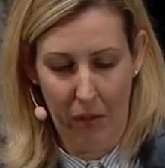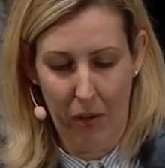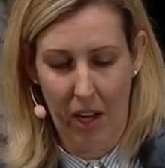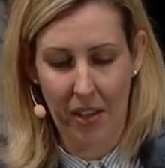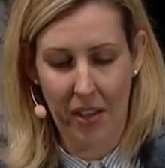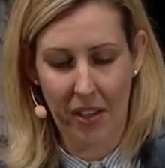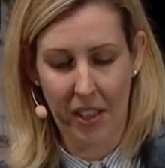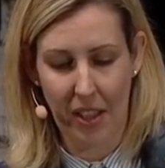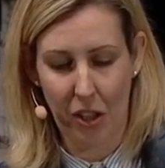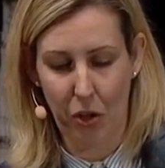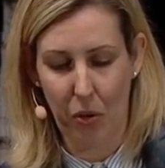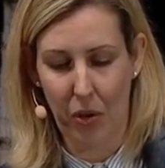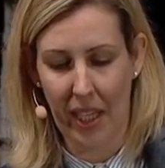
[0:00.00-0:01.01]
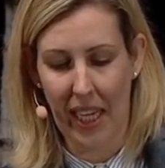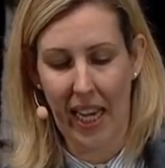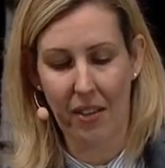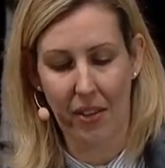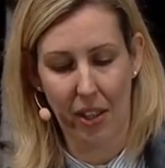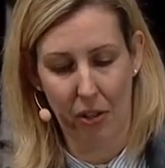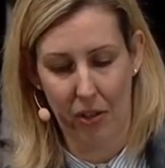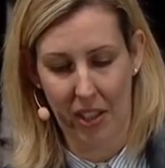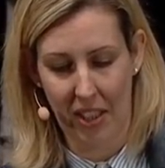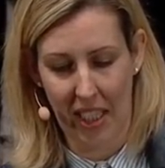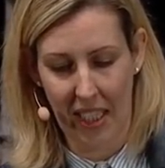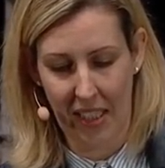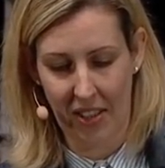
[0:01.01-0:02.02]
Rather than calling out the
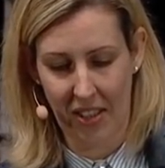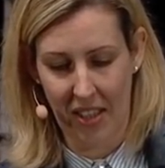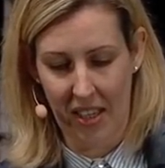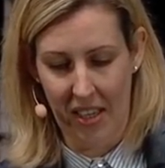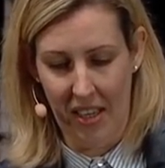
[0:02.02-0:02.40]
critics